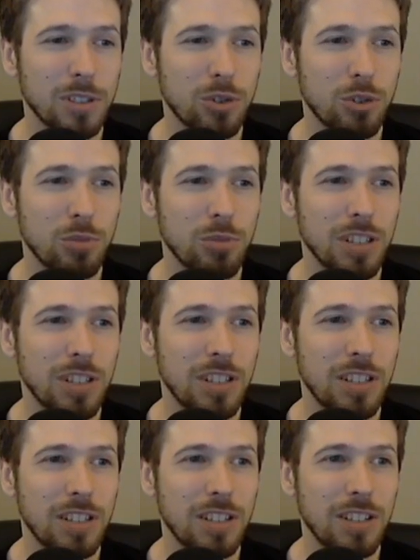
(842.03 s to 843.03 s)
troops
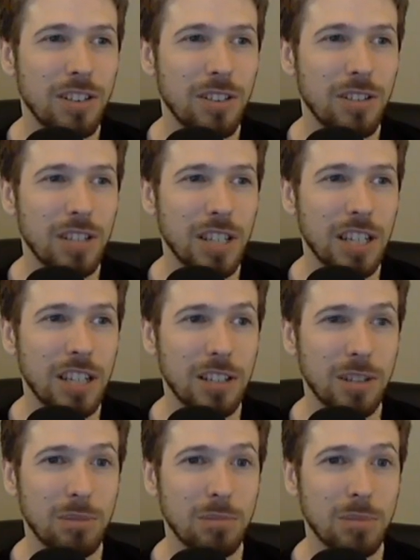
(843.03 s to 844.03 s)
in the
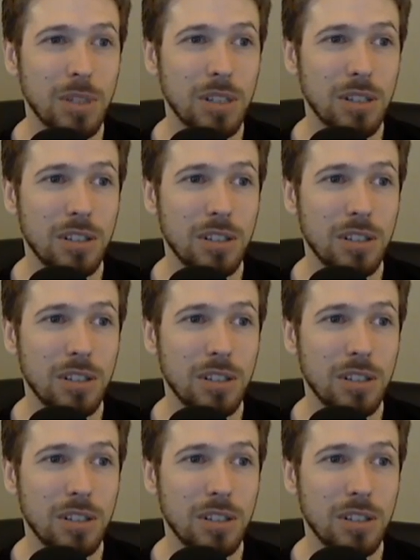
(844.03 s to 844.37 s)
game.